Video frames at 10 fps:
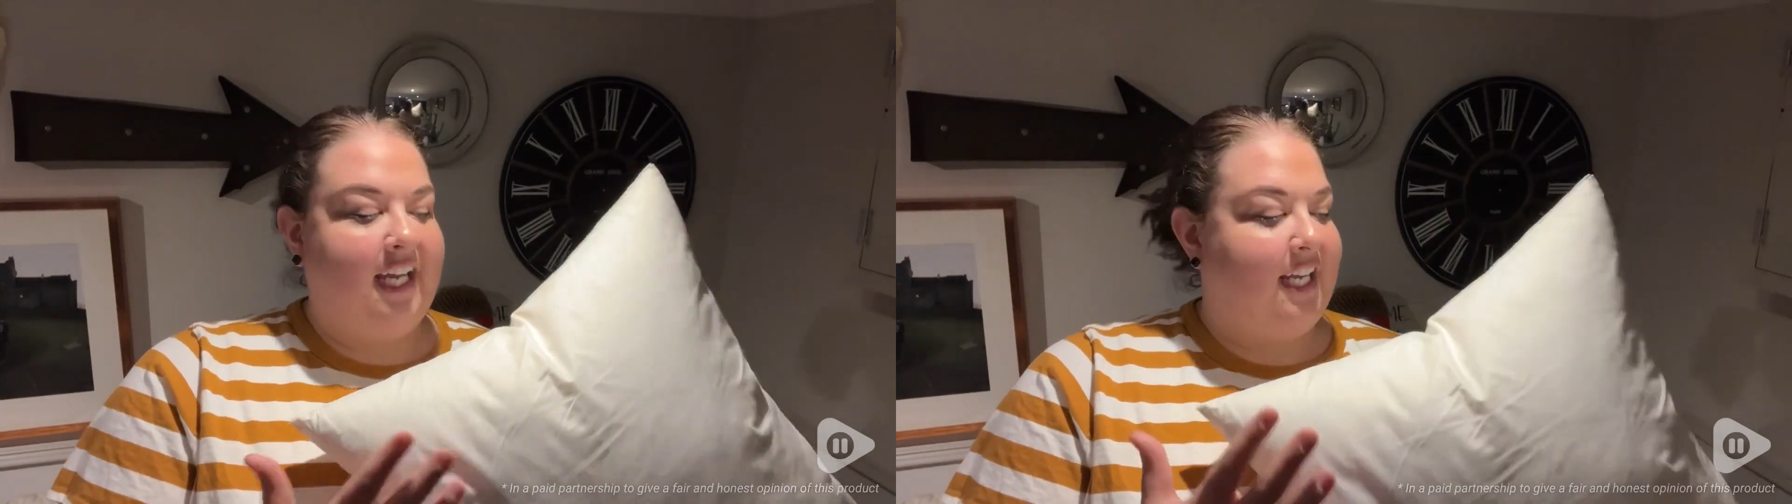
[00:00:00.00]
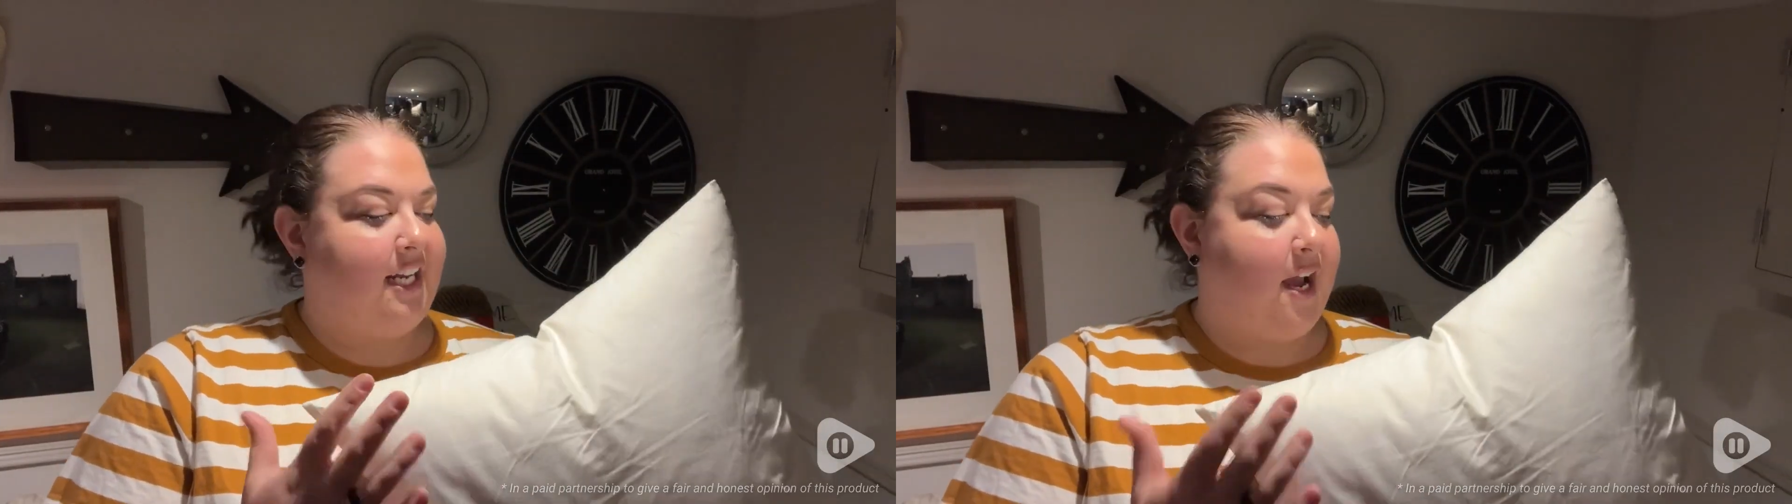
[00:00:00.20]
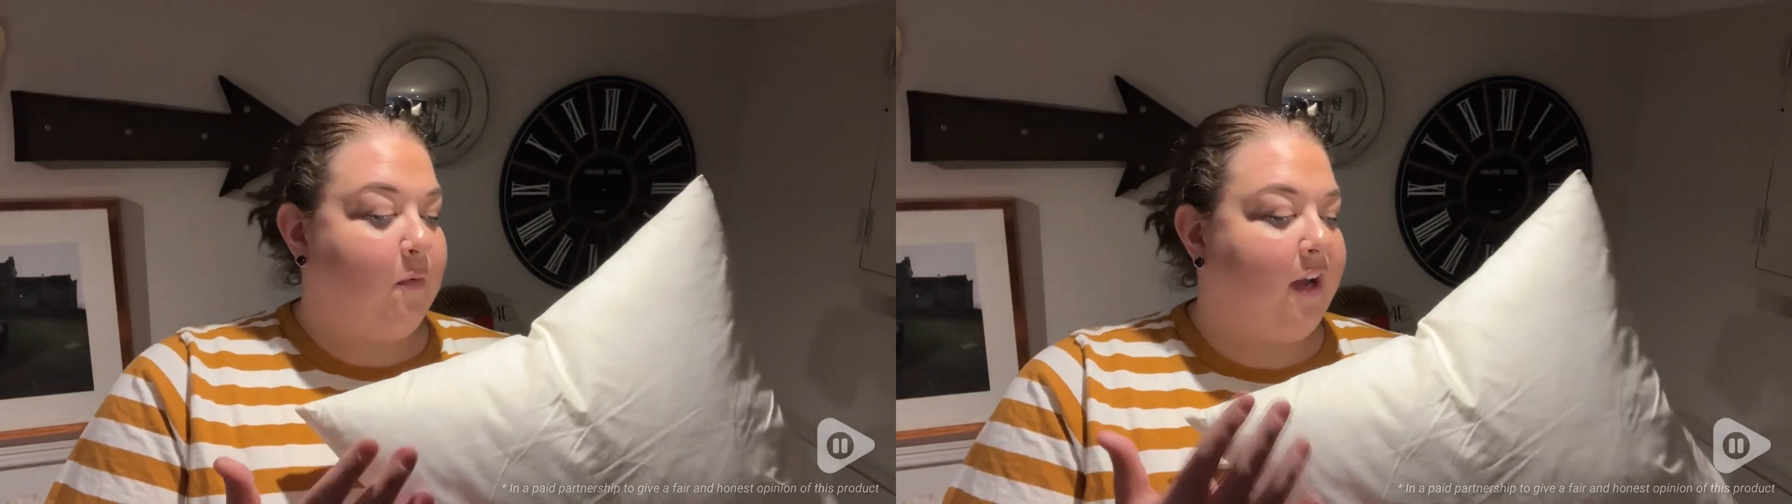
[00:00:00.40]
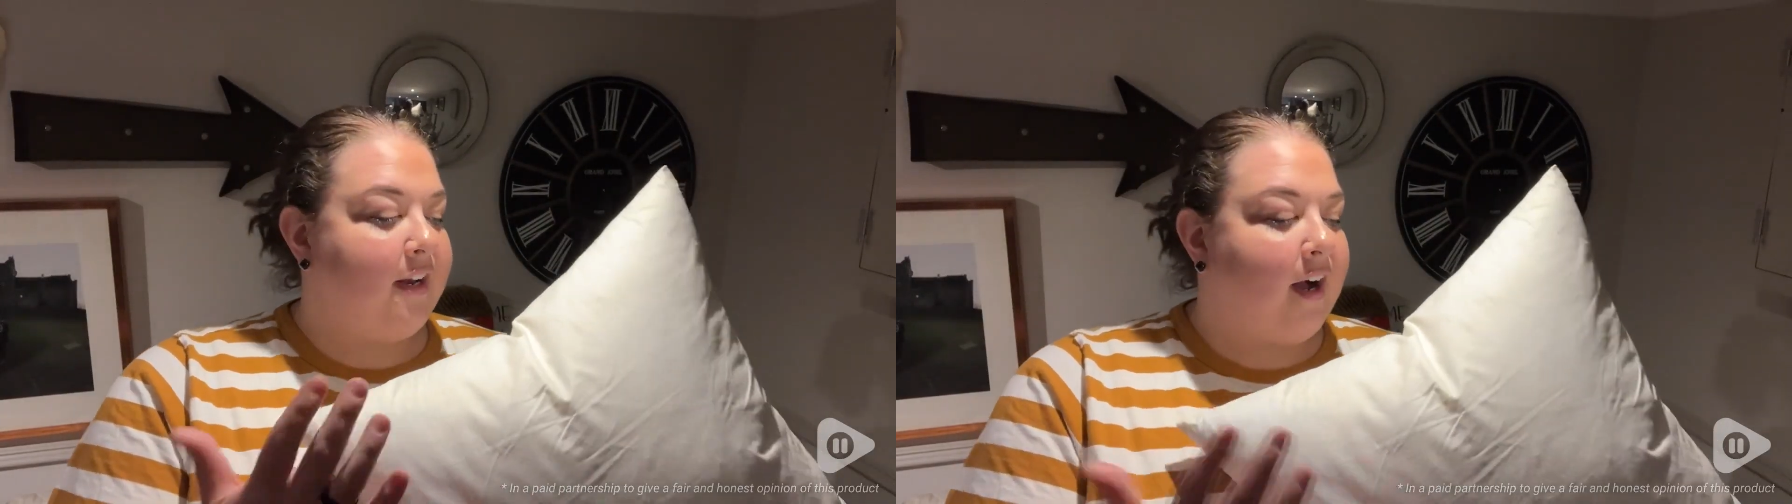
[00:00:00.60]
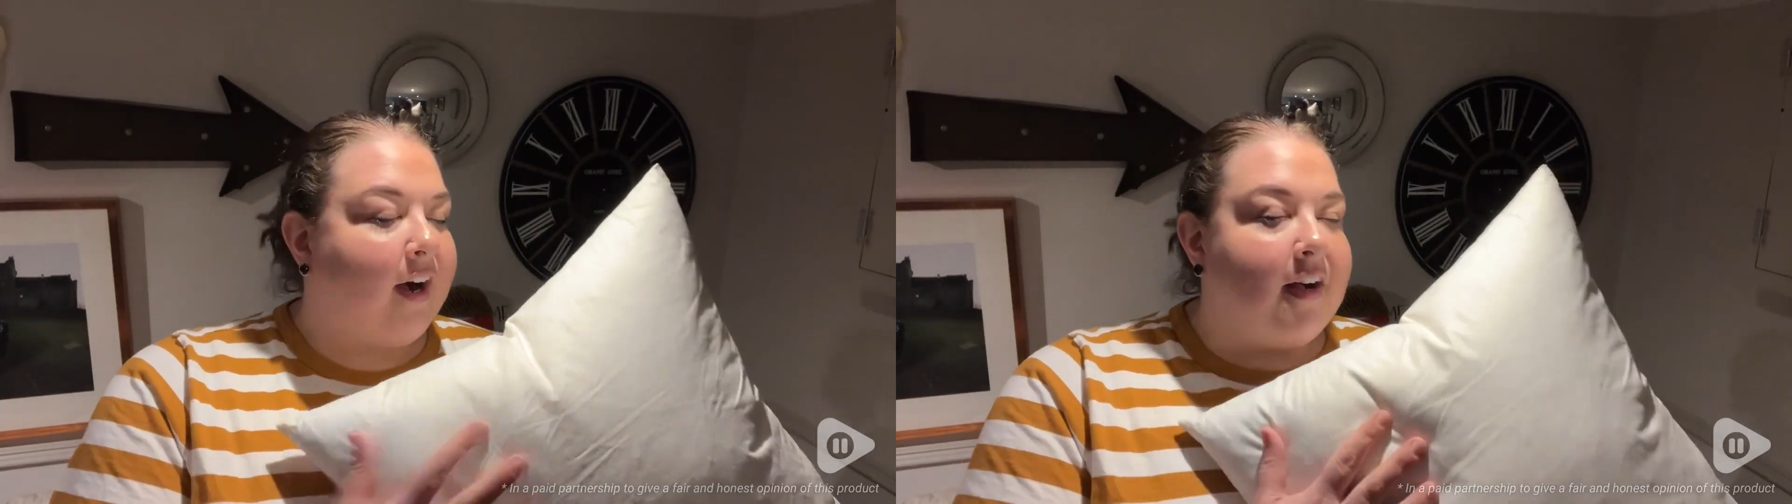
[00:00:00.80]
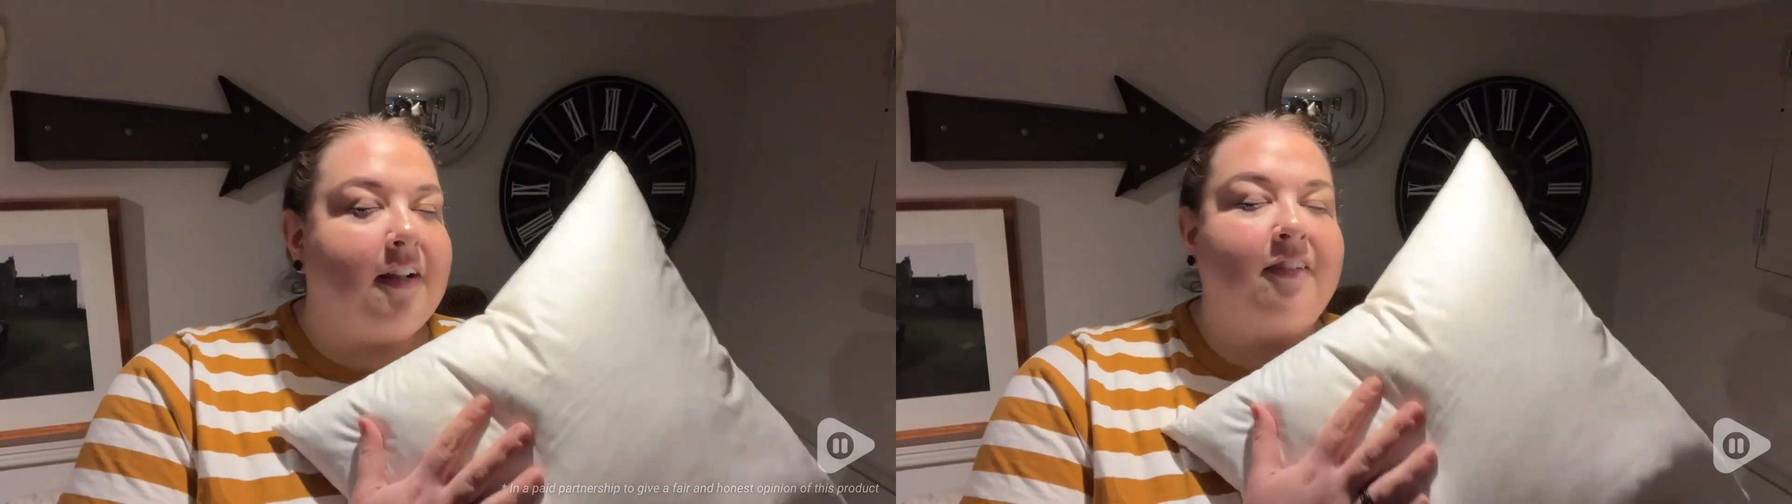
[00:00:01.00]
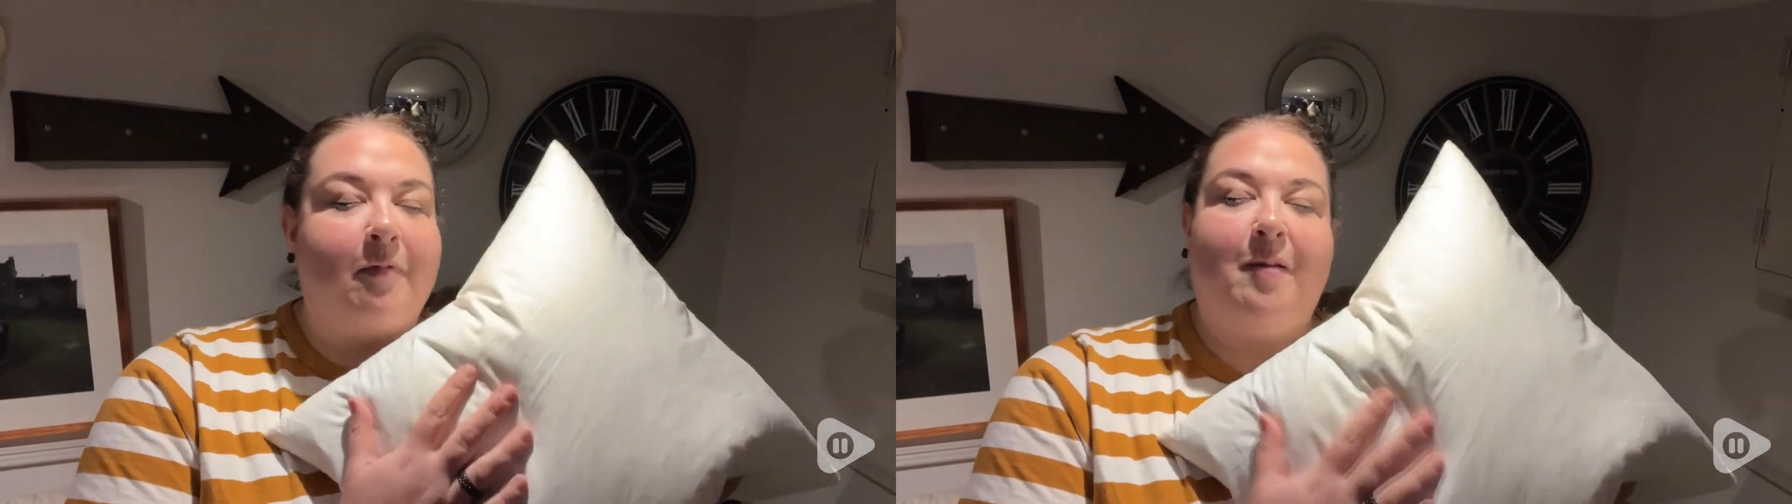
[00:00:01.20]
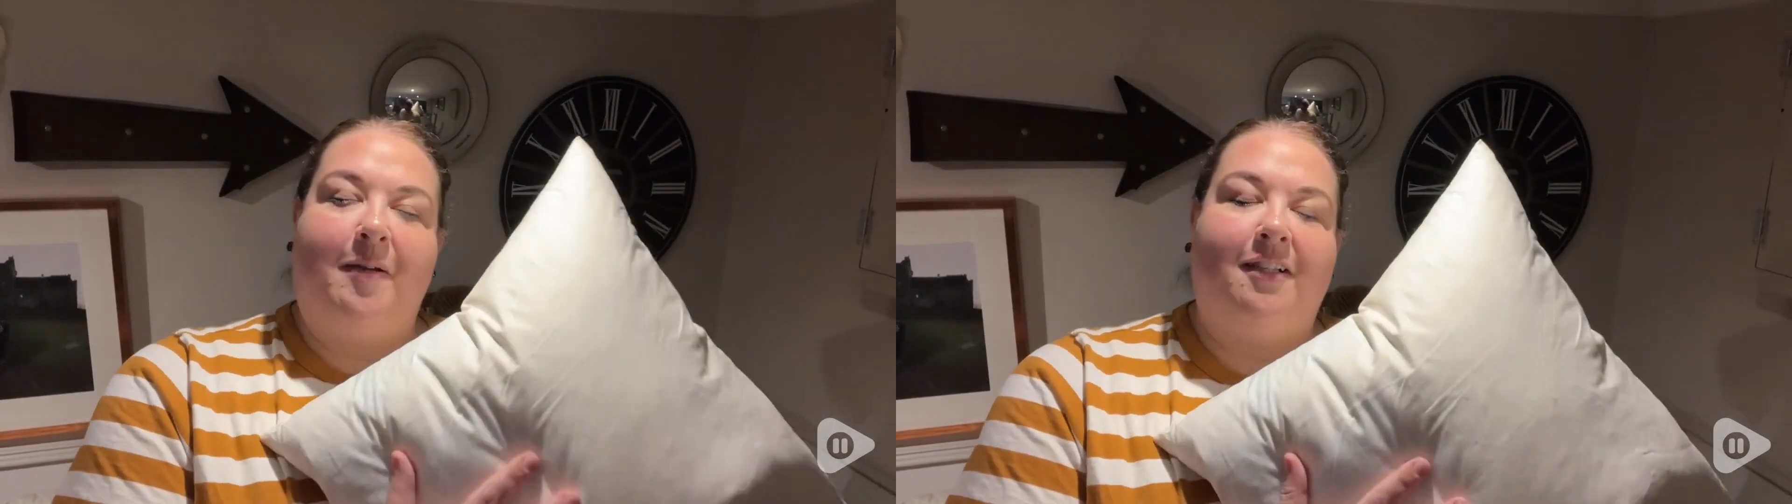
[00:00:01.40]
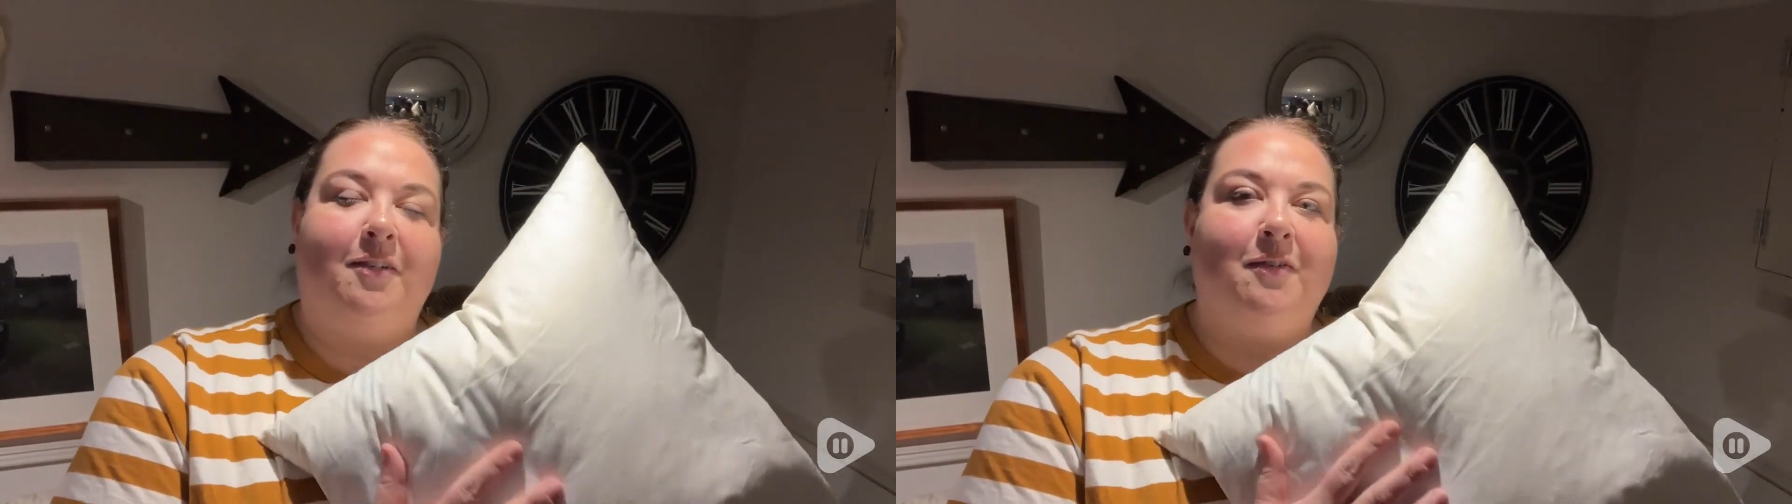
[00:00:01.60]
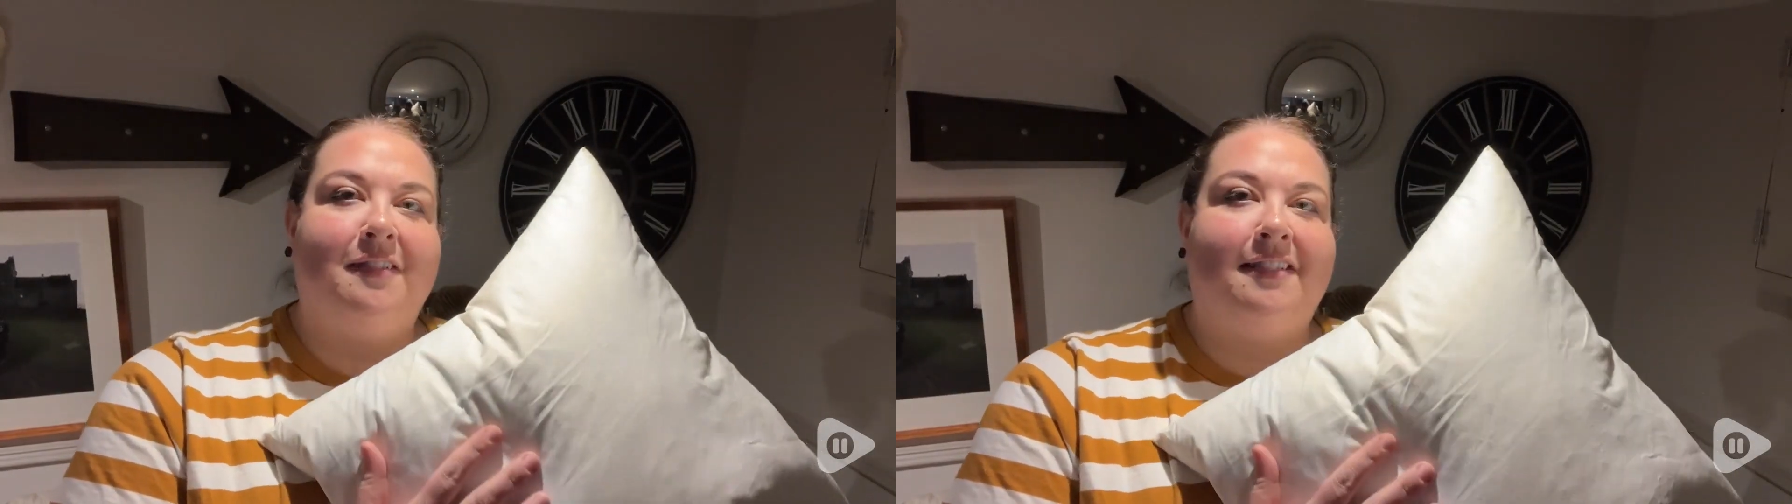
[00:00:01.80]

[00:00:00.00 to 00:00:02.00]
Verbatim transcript: and I want all of my pillows